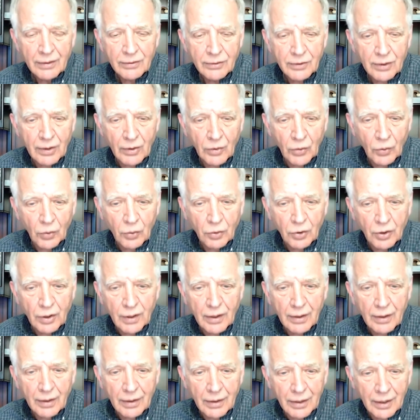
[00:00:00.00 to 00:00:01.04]
the
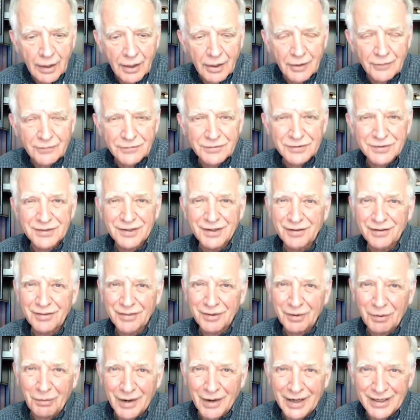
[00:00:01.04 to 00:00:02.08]
Lord loves
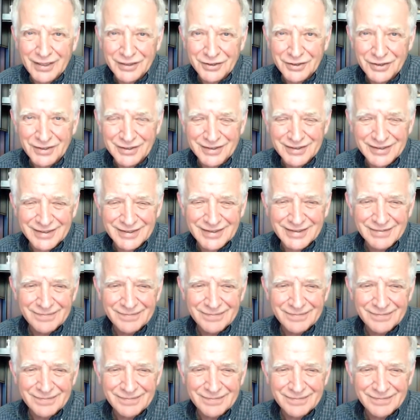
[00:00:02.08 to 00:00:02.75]
the righteous.